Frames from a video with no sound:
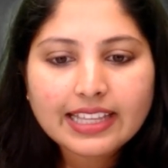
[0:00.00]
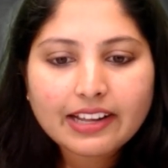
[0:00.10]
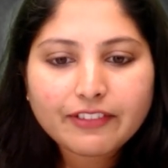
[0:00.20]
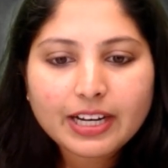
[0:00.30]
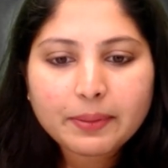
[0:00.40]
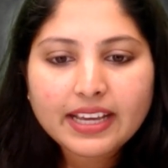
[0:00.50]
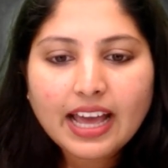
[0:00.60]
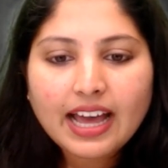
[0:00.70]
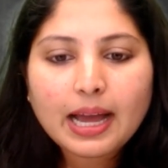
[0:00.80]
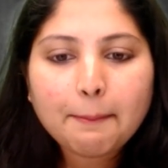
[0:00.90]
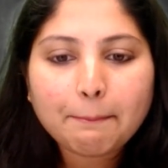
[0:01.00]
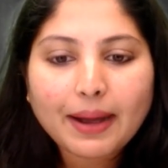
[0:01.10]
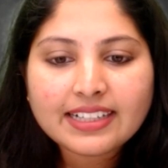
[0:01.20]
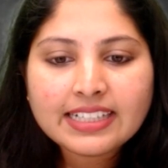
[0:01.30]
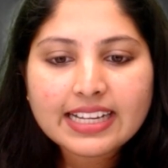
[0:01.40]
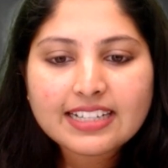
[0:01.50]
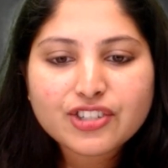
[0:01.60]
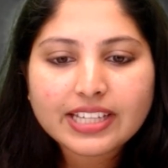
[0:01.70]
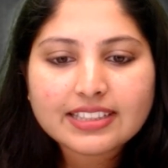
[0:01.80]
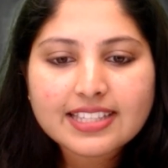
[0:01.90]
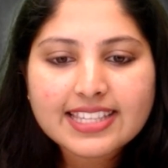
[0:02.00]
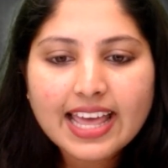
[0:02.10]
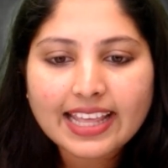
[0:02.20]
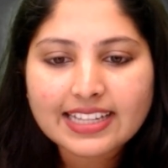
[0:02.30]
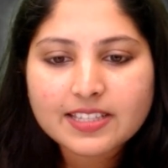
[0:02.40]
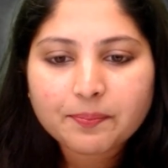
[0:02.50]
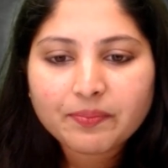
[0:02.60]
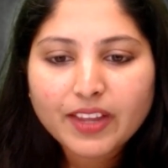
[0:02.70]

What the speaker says: there will be a bundle sheath cells.